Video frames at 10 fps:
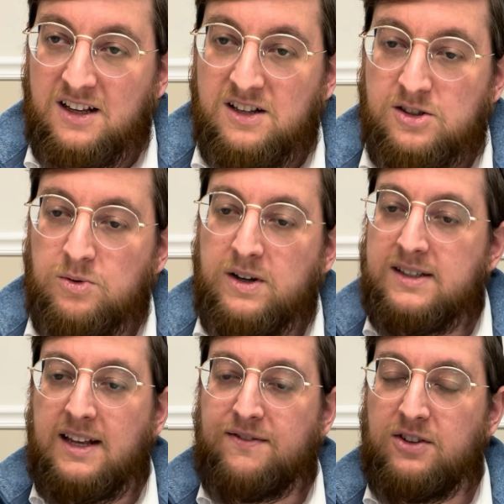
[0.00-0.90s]
So what
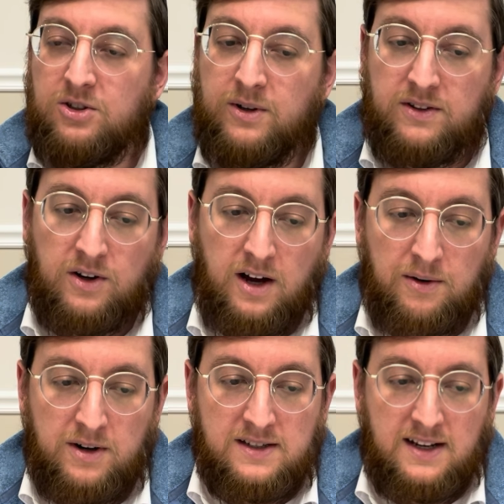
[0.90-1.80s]
does that have to do with Torah?
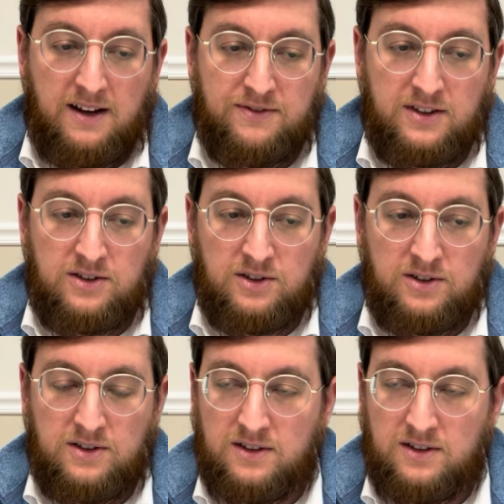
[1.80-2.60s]
What does it have to do?